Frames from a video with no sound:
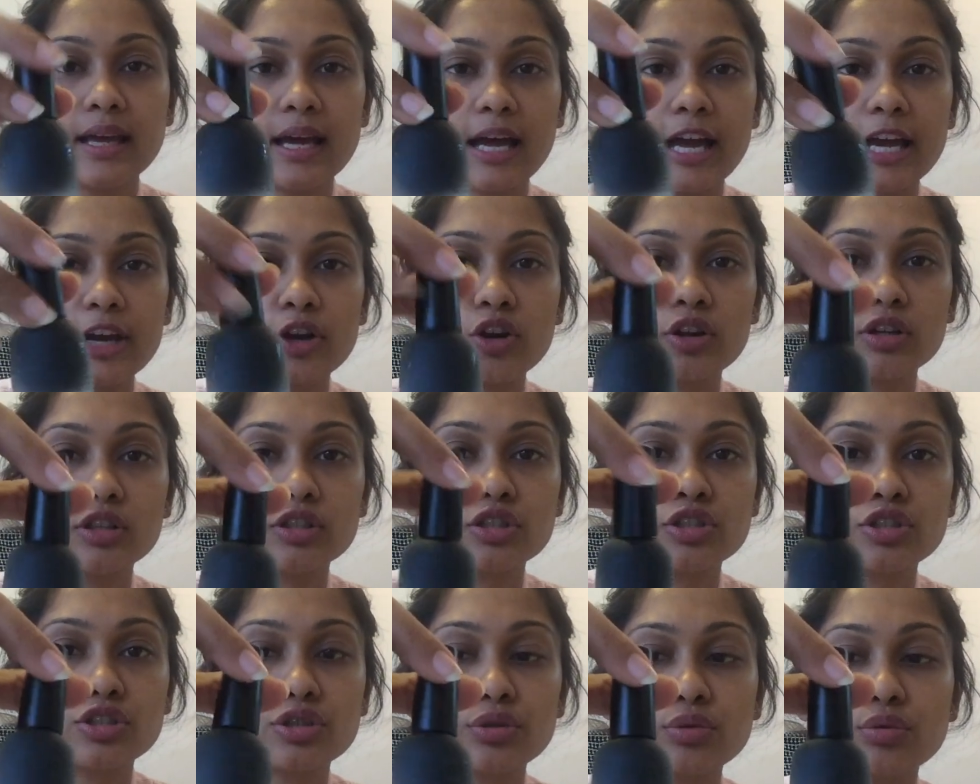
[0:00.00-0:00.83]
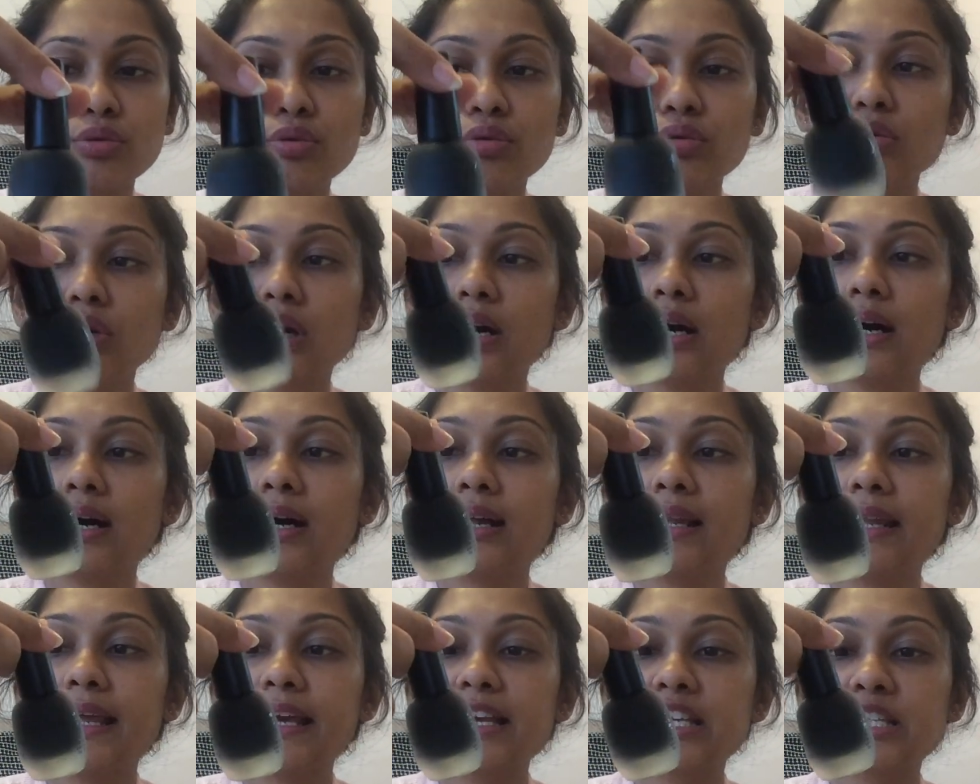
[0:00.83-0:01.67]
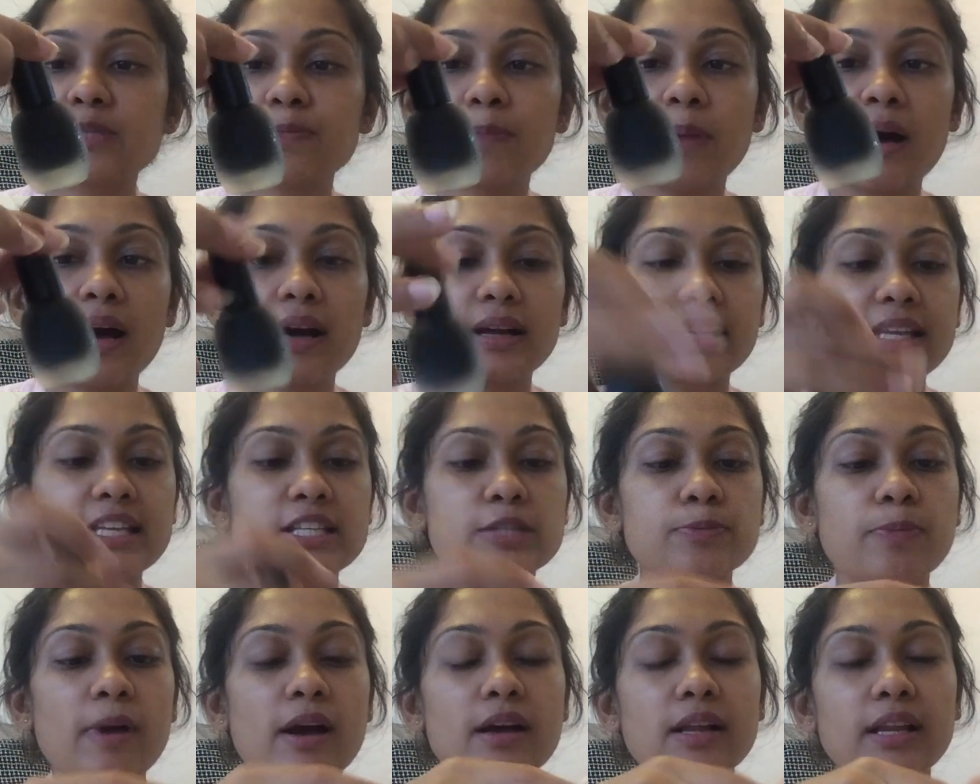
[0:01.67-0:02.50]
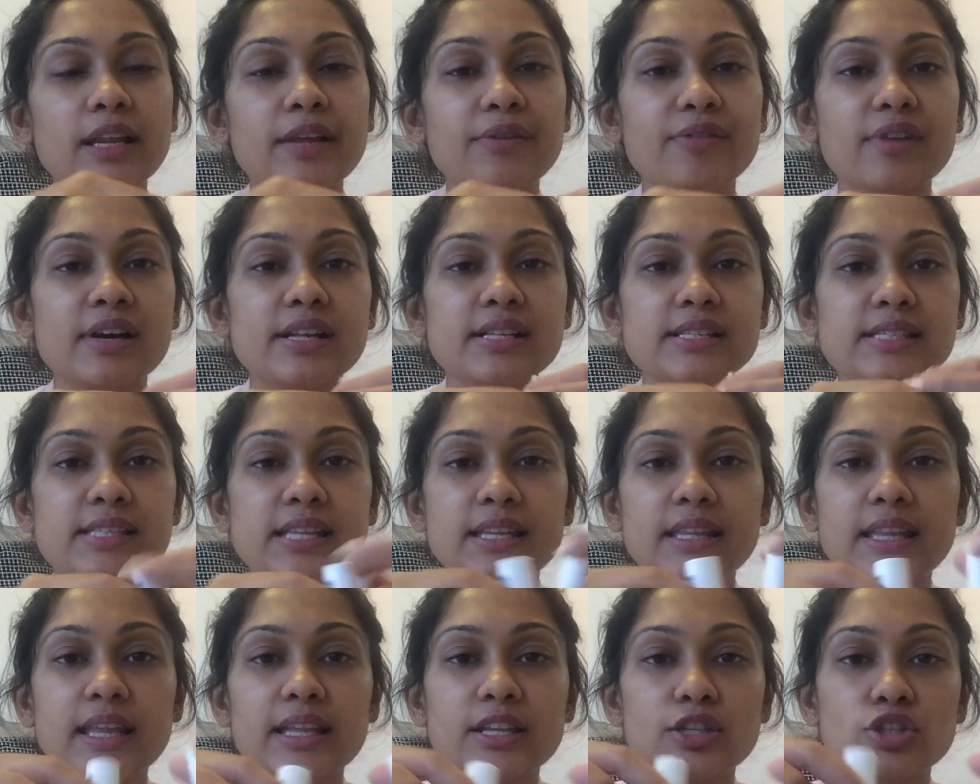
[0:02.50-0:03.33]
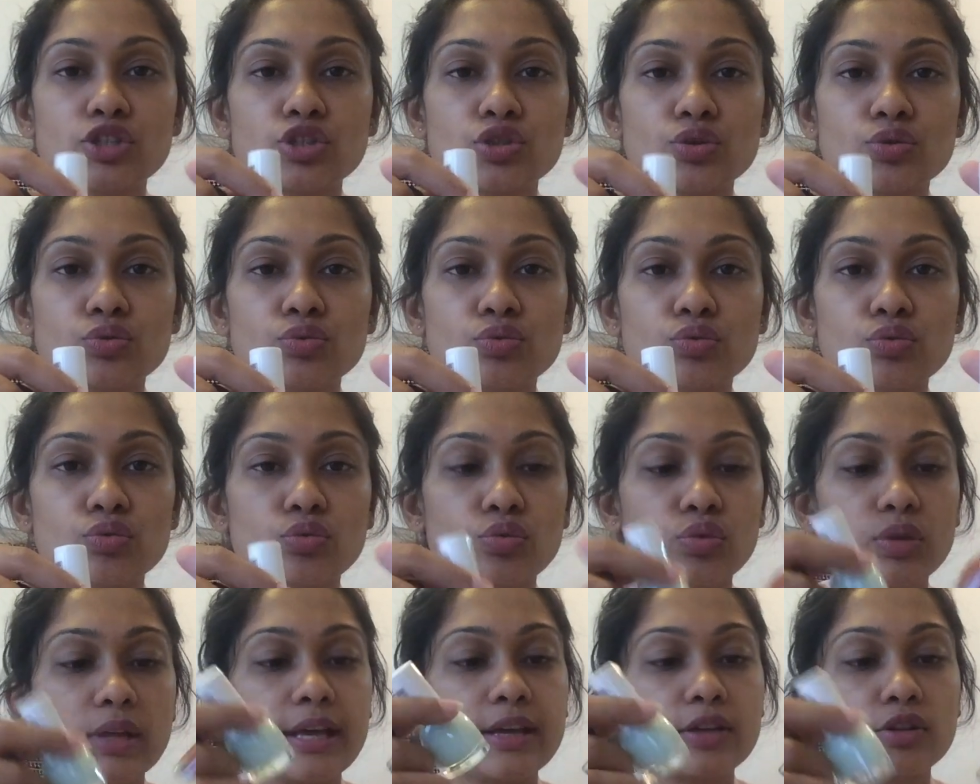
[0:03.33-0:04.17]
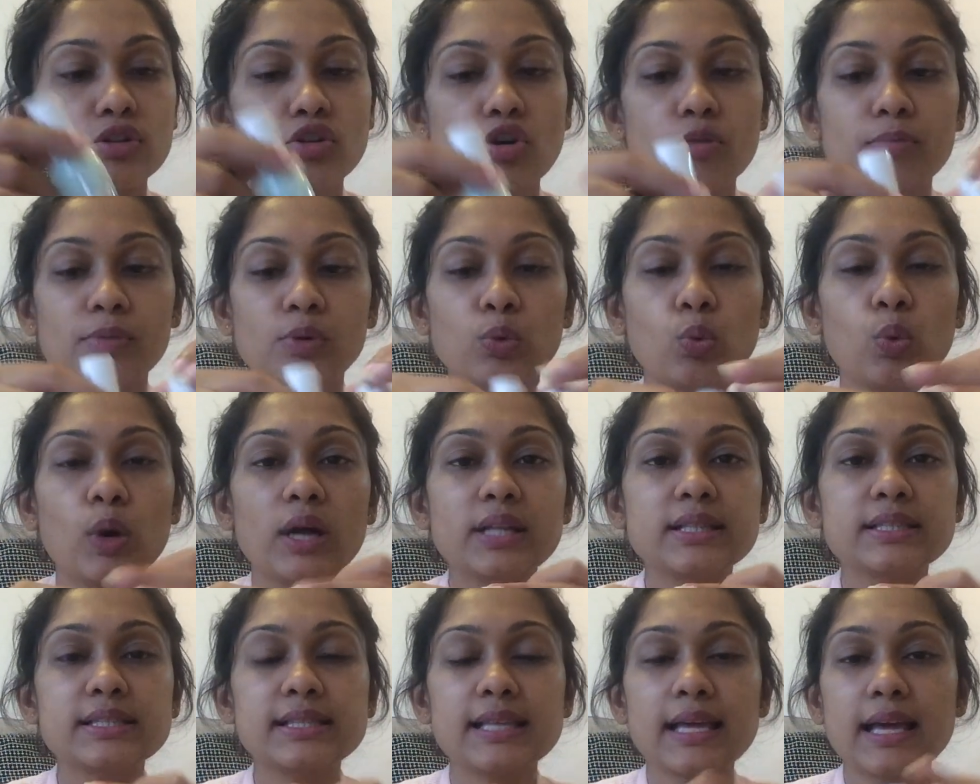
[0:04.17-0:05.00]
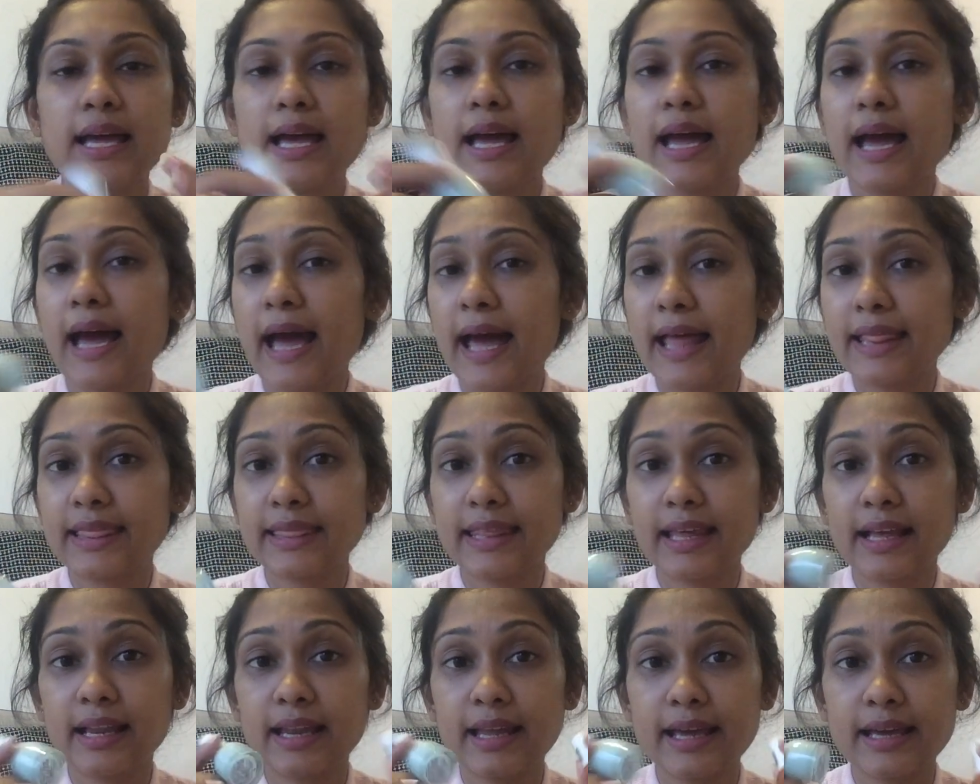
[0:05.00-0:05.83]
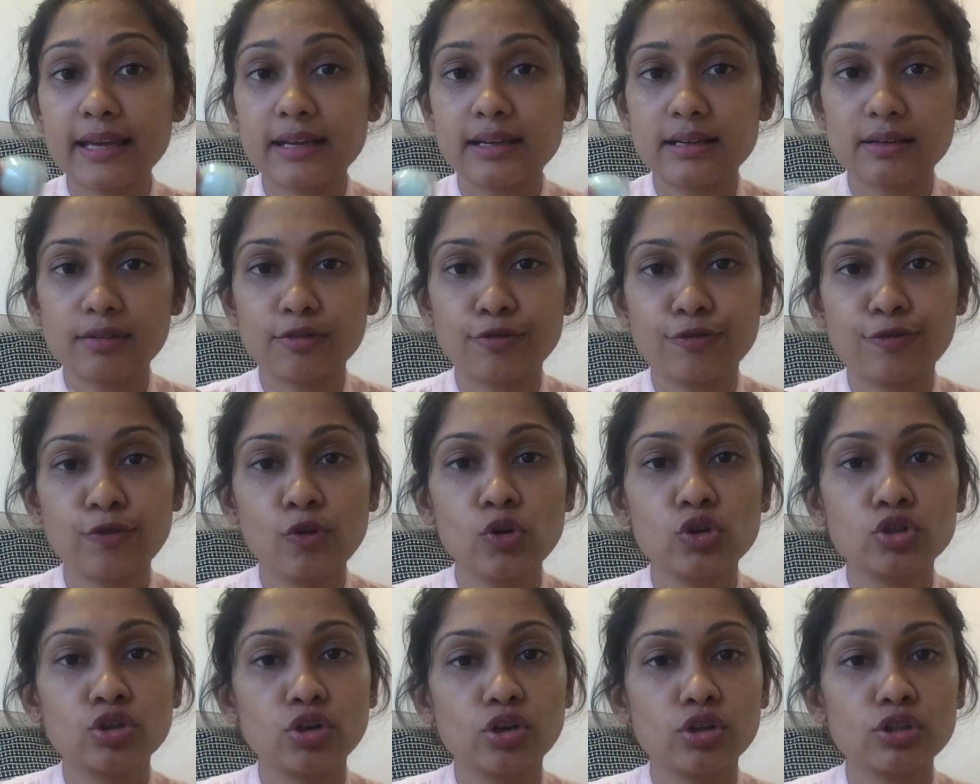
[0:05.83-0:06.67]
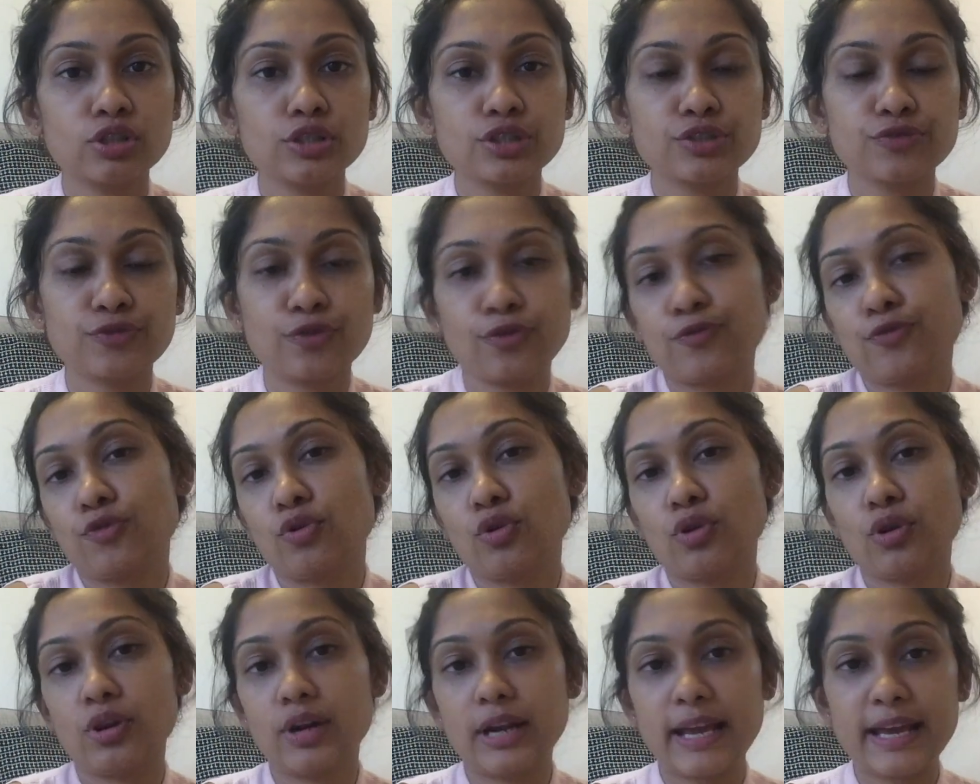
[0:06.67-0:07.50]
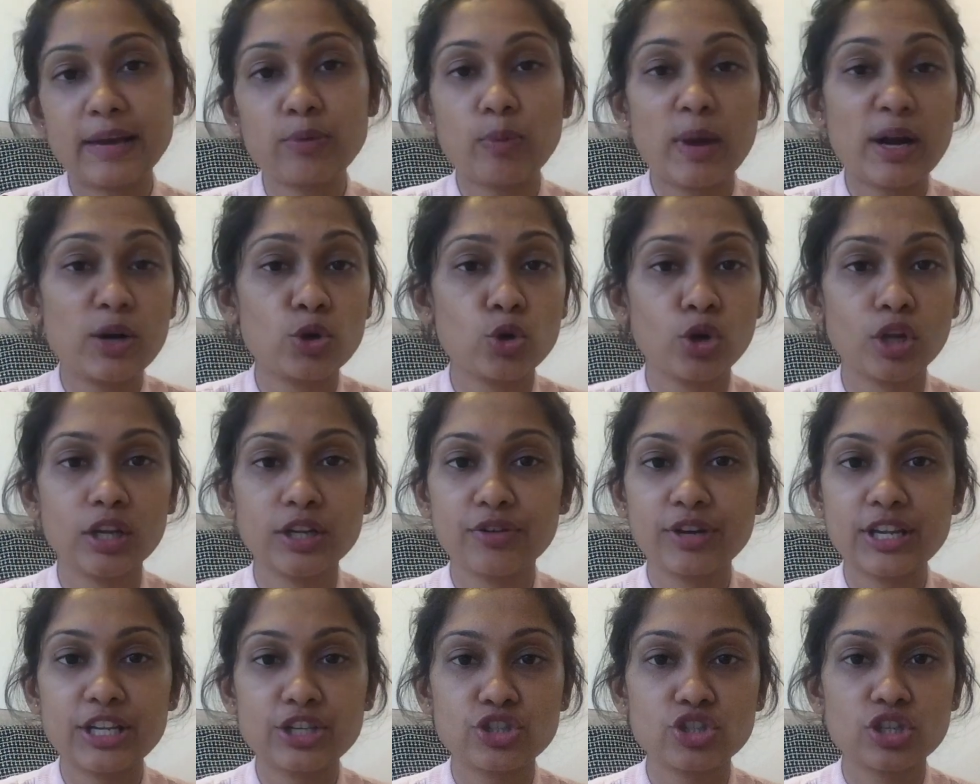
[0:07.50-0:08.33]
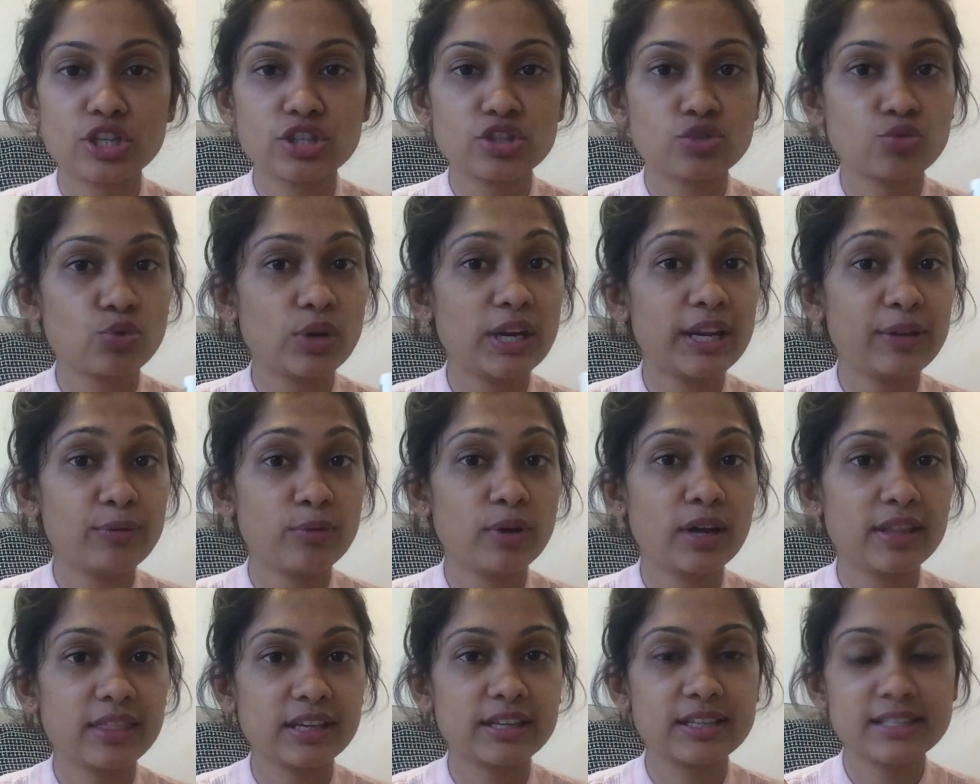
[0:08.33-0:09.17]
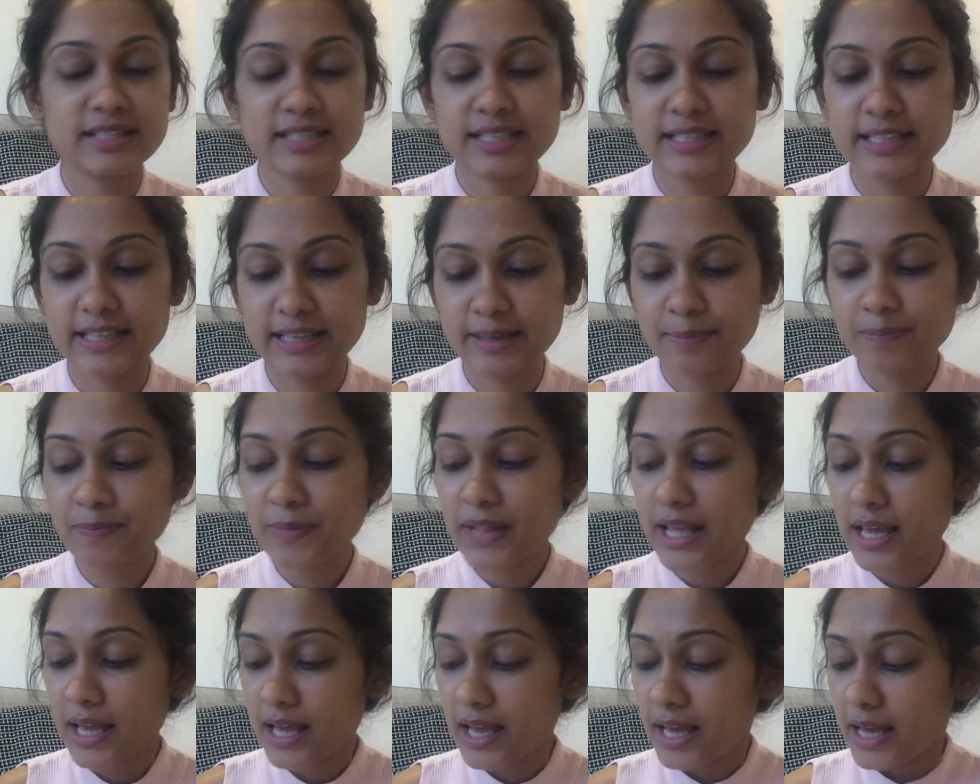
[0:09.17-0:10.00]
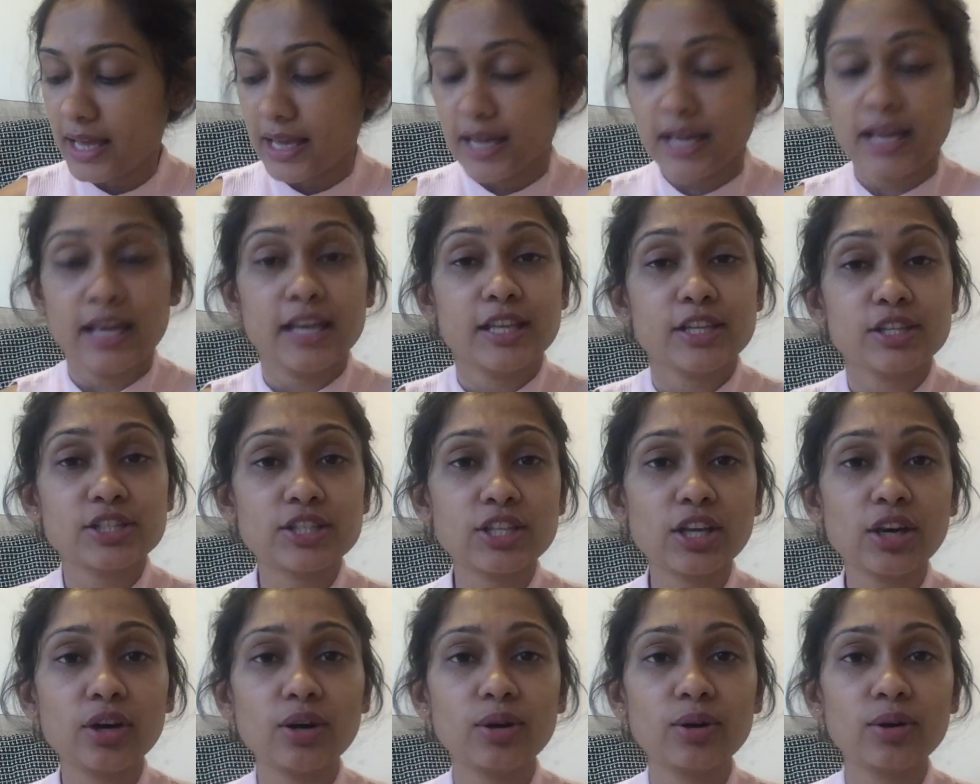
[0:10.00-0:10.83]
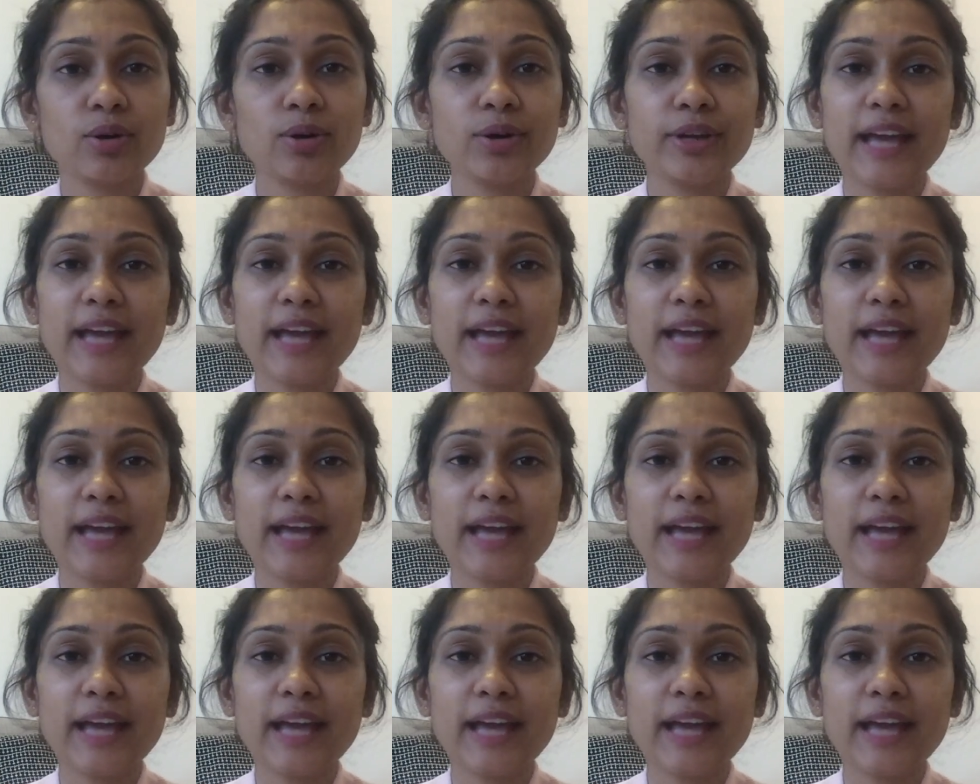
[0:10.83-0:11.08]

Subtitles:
I got two like sparkly ones, and then two like normal ones. And they're like $4 for four, like $1 each. It's really worth it, isn't it? So